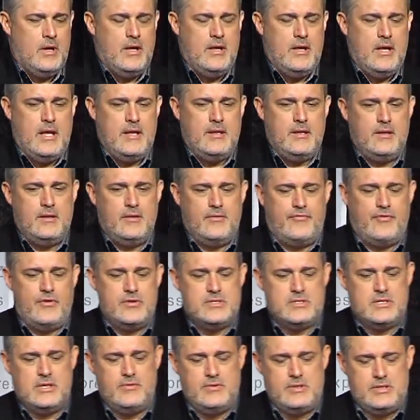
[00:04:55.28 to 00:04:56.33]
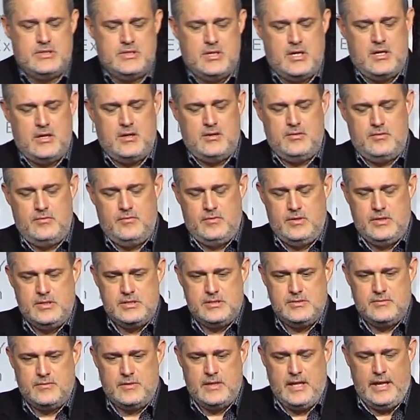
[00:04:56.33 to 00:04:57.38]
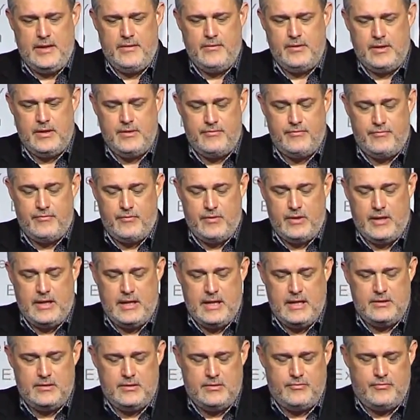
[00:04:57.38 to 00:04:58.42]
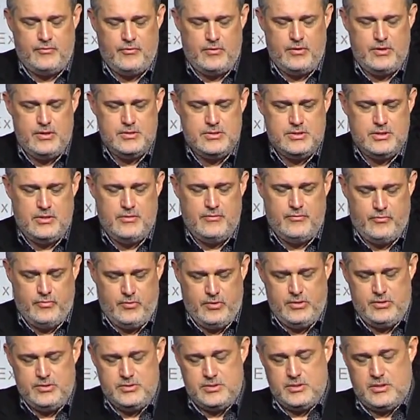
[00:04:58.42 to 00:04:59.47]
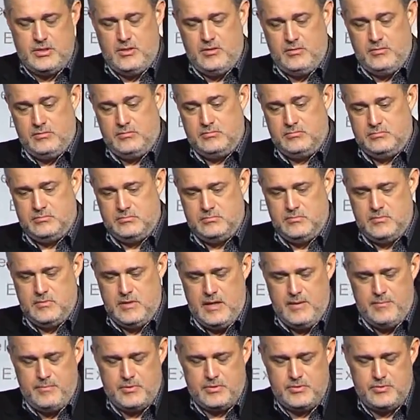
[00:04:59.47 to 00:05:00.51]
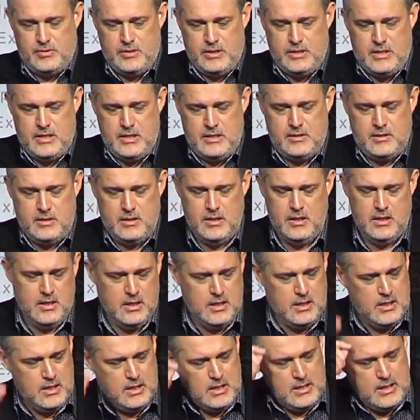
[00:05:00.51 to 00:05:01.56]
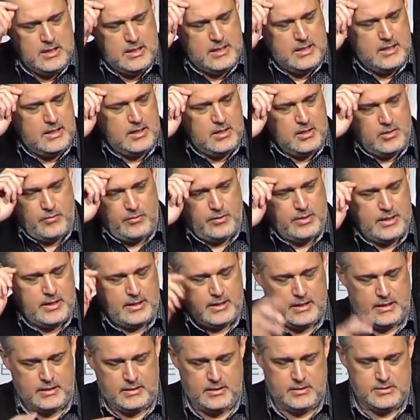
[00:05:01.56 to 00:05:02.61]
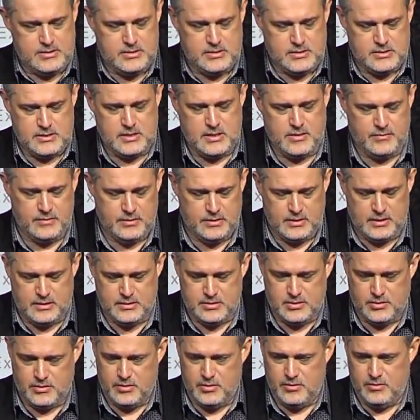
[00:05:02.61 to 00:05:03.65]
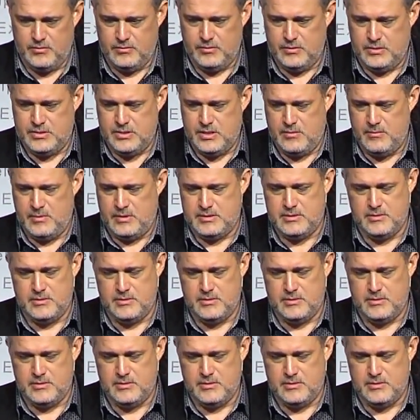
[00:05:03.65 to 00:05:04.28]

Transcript: Well, I think the first thing we started was when I got there 4 years ago. 4 years ago, April 29th. You know, I got sit down with Antonio, the chairman.